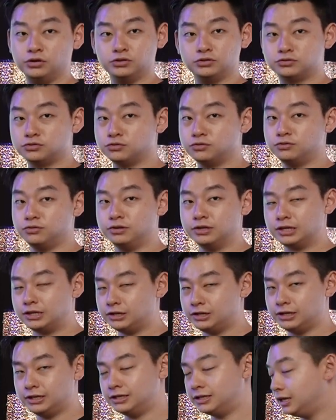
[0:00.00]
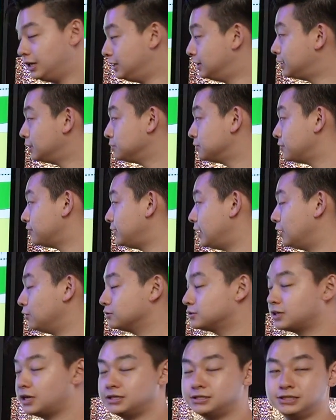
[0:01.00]
So in terms of
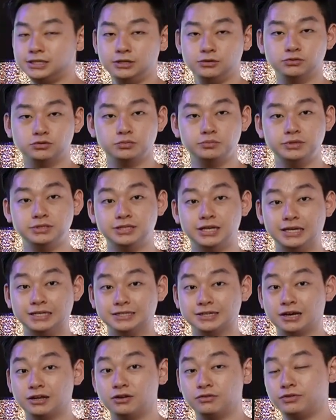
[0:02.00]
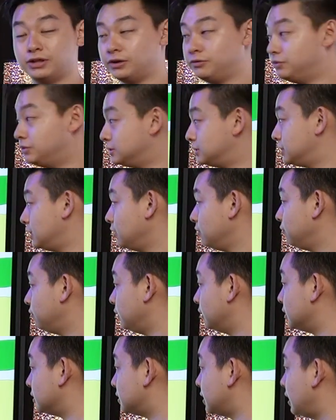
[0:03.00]
yellow sites, it also means that it's kind of like reserved
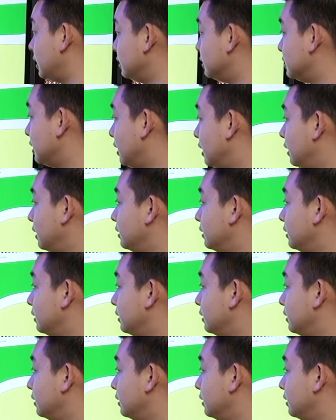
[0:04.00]
in a sense.